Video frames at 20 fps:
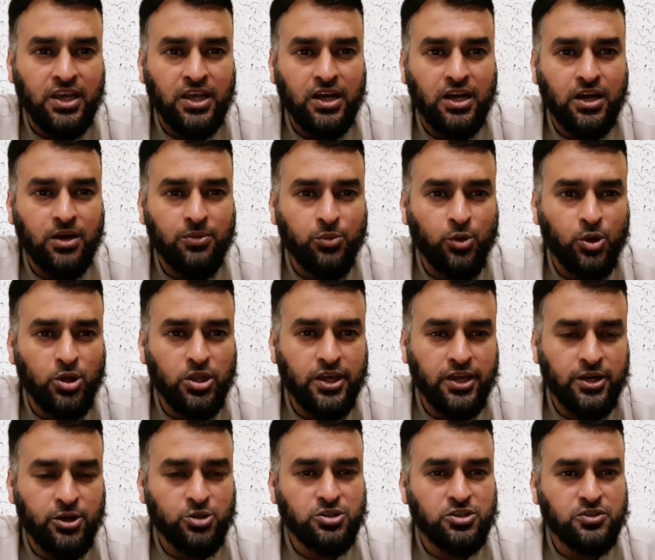
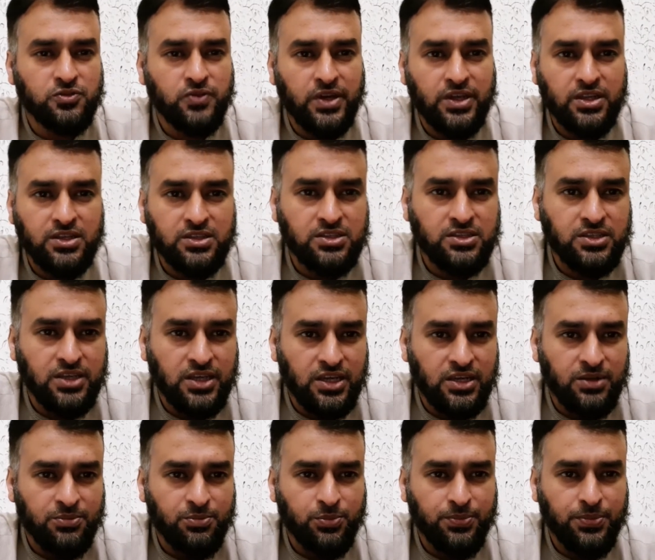polyhedrosis virus,
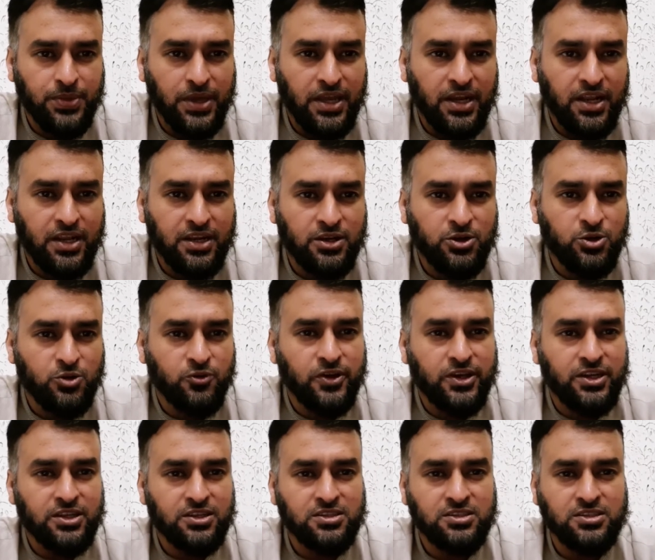and
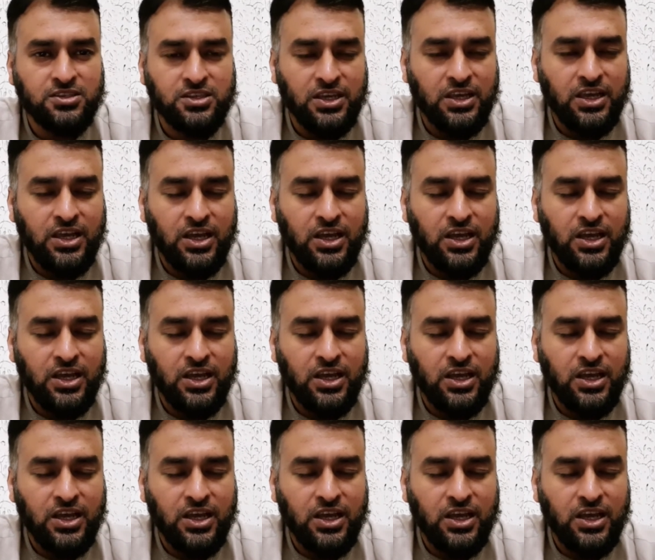pararetrovirus.